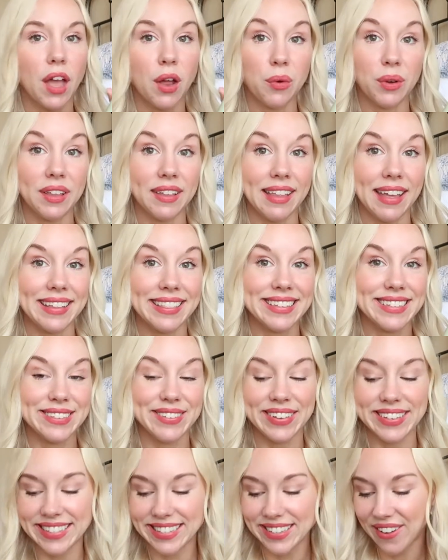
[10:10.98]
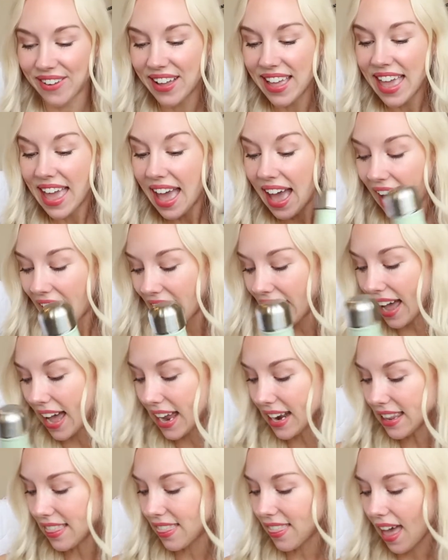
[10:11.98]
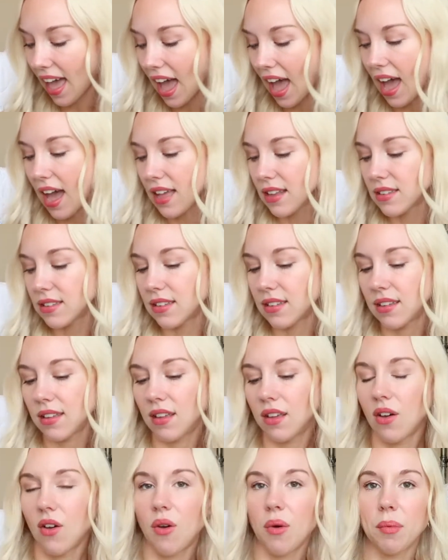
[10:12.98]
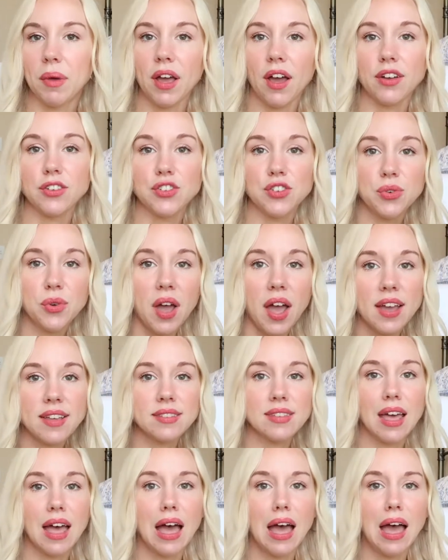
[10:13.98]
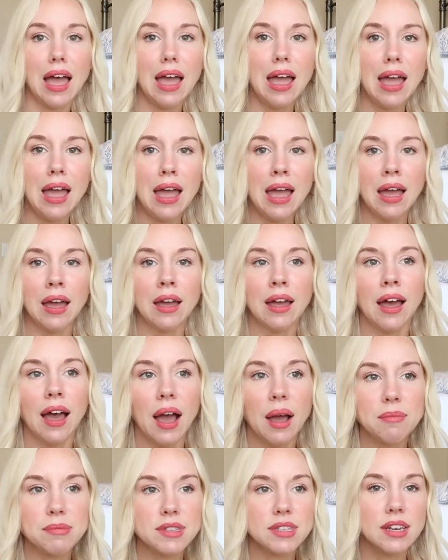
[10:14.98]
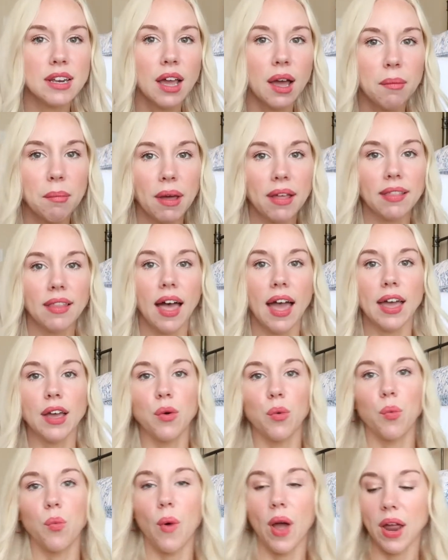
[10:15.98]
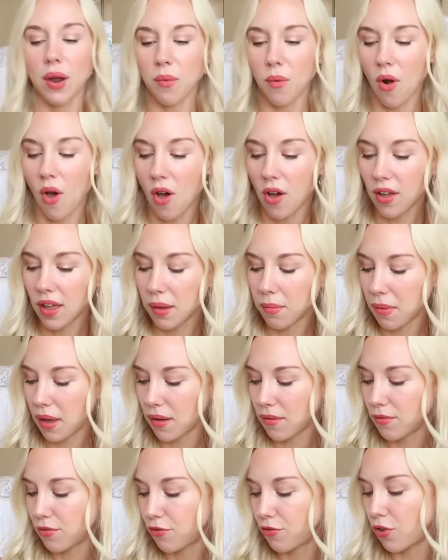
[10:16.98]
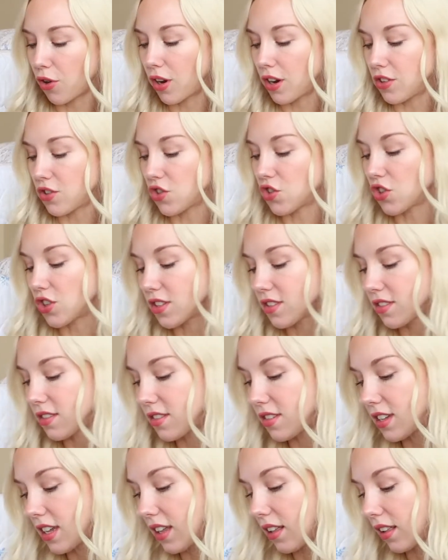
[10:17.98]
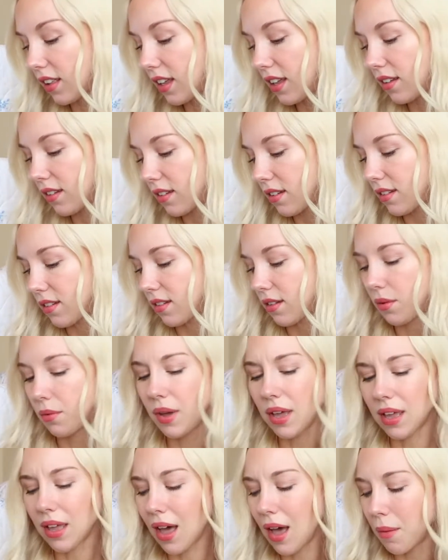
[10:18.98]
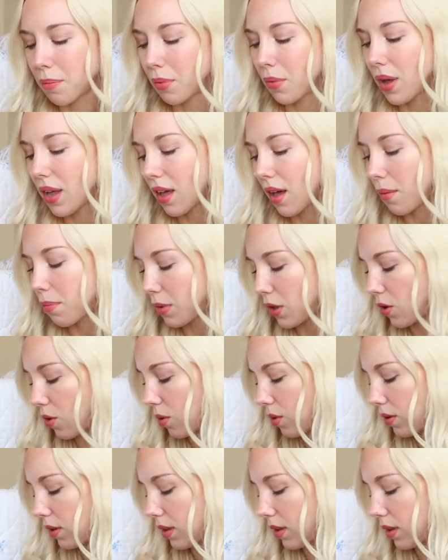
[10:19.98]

I really like this one. So I got that. Oh my gosh, you guys. Ah, I'm sitting on my leg way wrong and my foot is just tingling. Wake up, wake up you.